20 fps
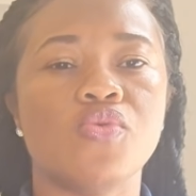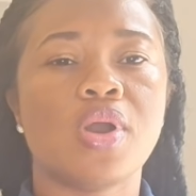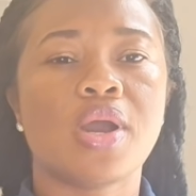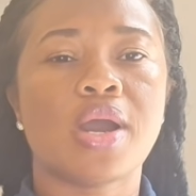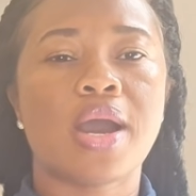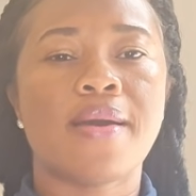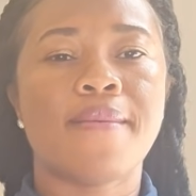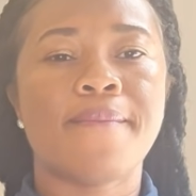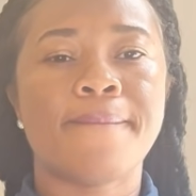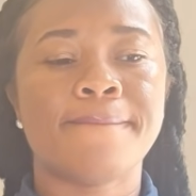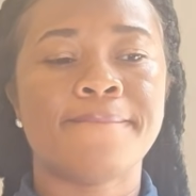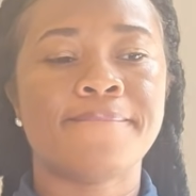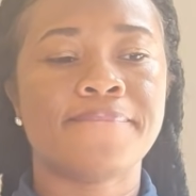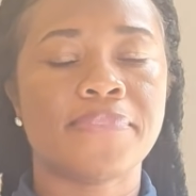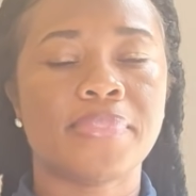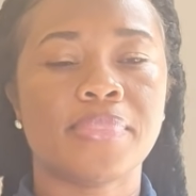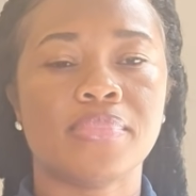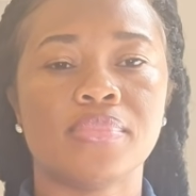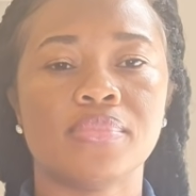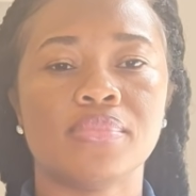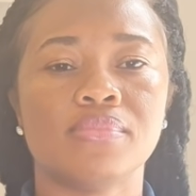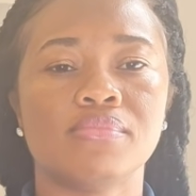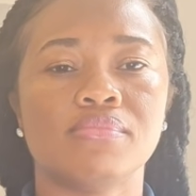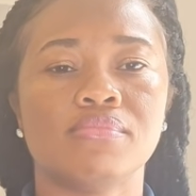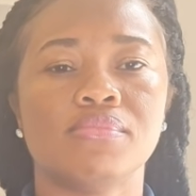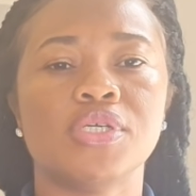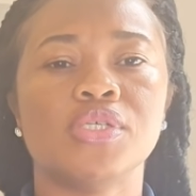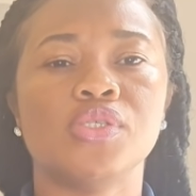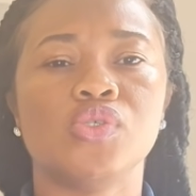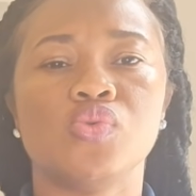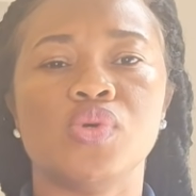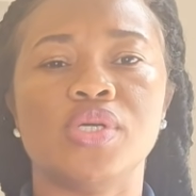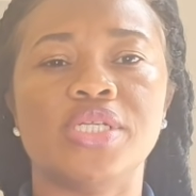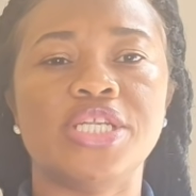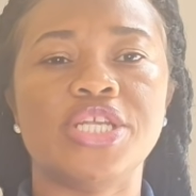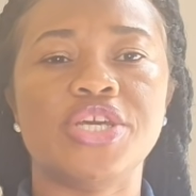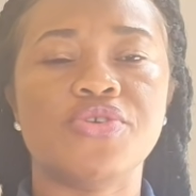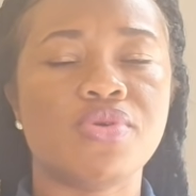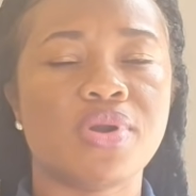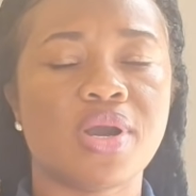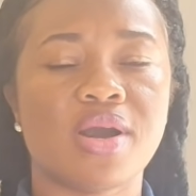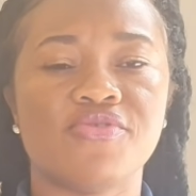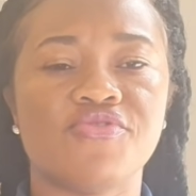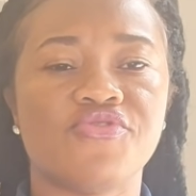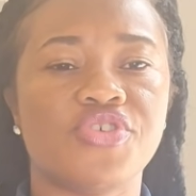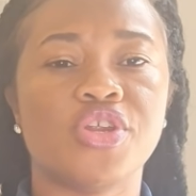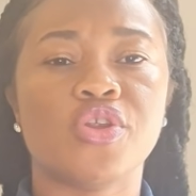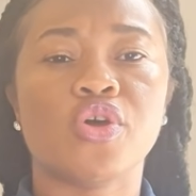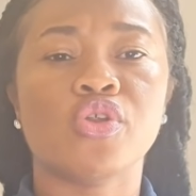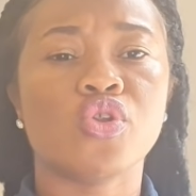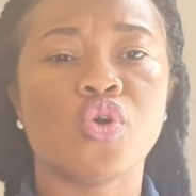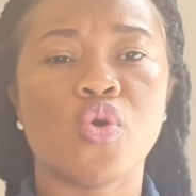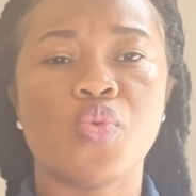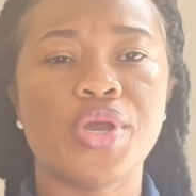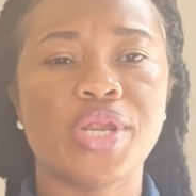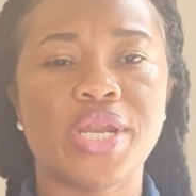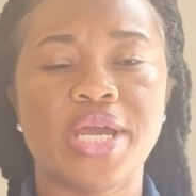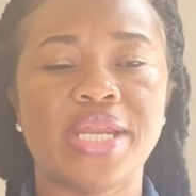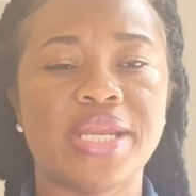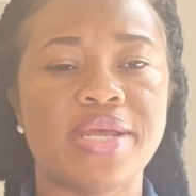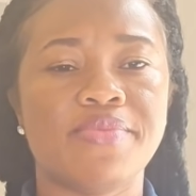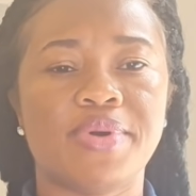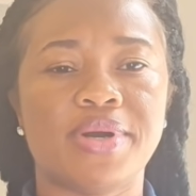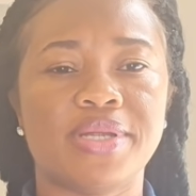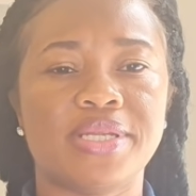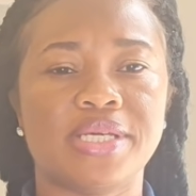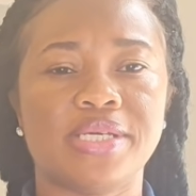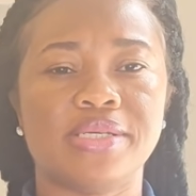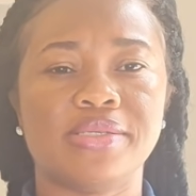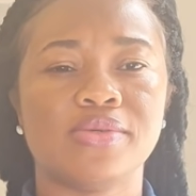will come into a new country not knowing anybody.